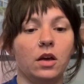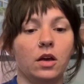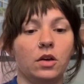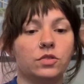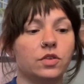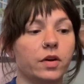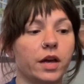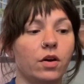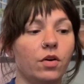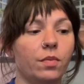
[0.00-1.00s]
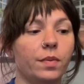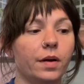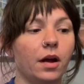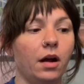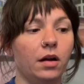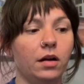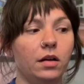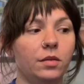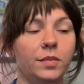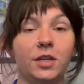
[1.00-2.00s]
So I hope
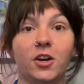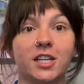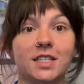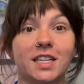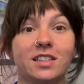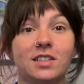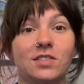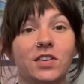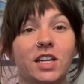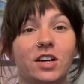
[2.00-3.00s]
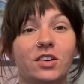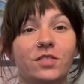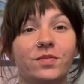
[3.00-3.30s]
you guys like this video.